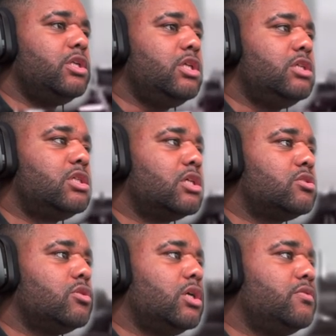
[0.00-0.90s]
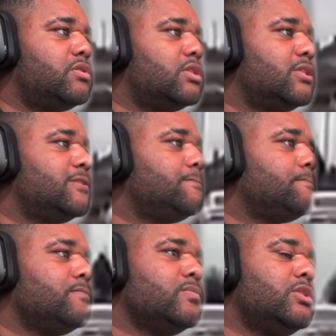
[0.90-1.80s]
Ds, X drives.
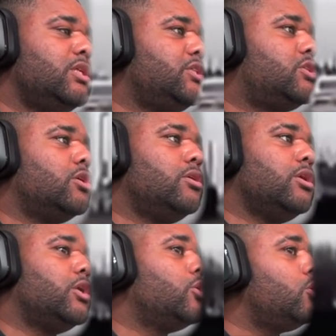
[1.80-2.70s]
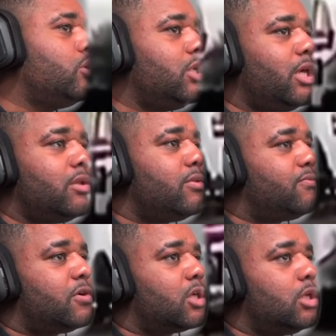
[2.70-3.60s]
Listen, I know you're in the
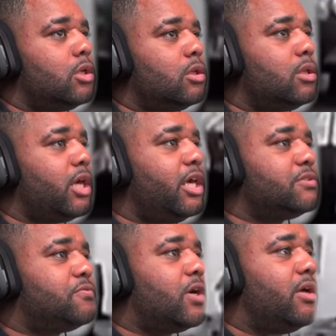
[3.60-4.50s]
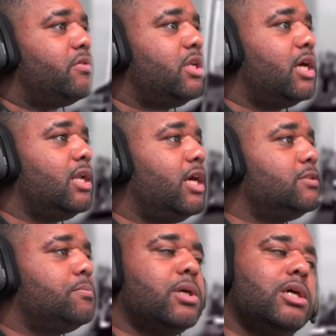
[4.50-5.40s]
S5 and that,
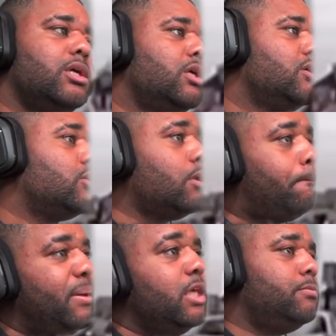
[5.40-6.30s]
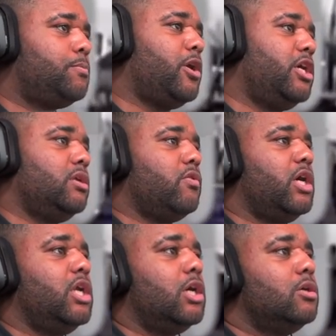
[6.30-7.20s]
lad, but got the beams behind you
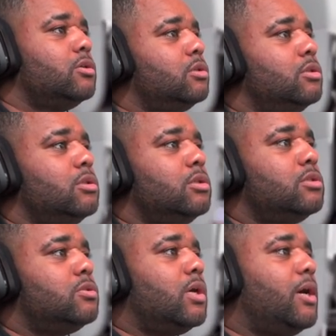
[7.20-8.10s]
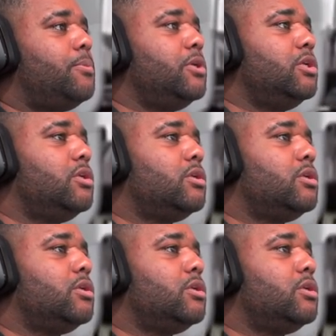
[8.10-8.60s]
right now. It's not happening.